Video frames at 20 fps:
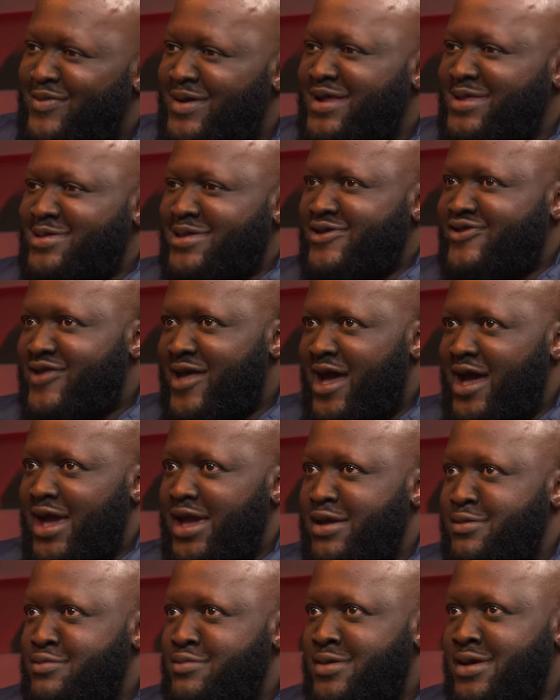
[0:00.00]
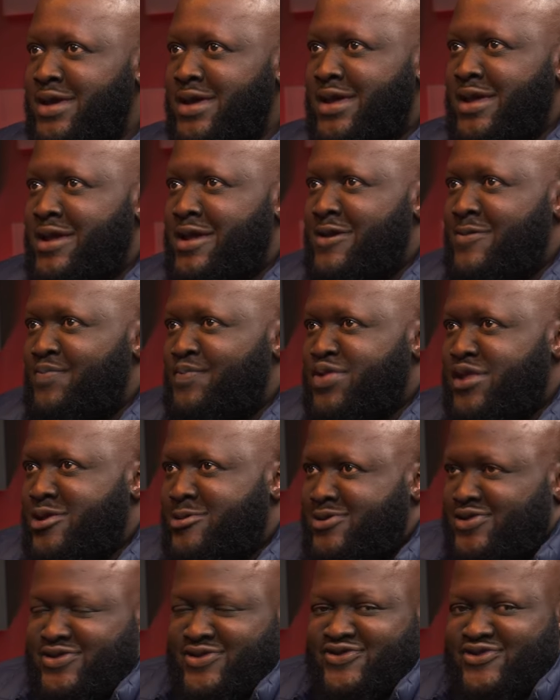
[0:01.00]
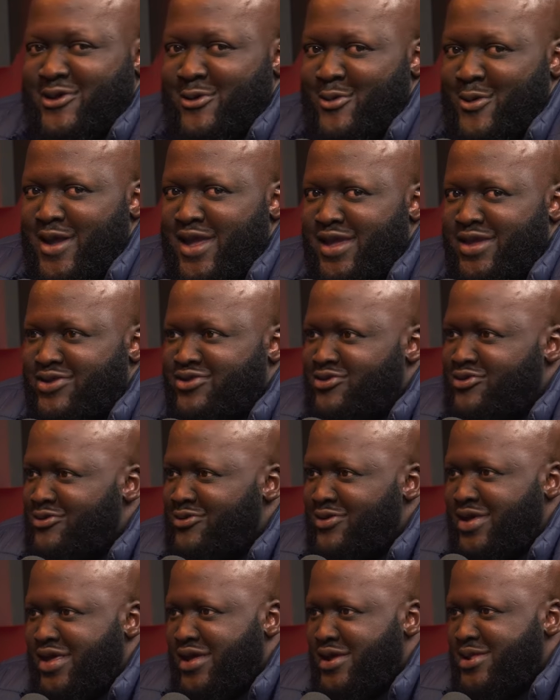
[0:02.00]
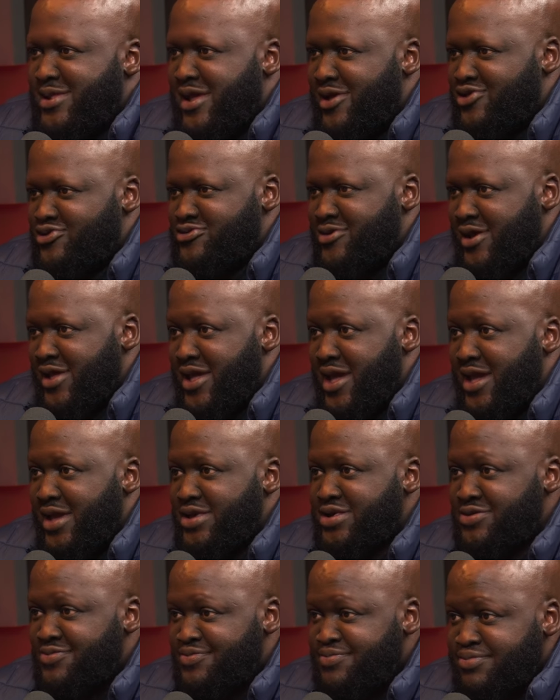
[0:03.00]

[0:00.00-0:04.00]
But at the time, it was just a way to get extra cash.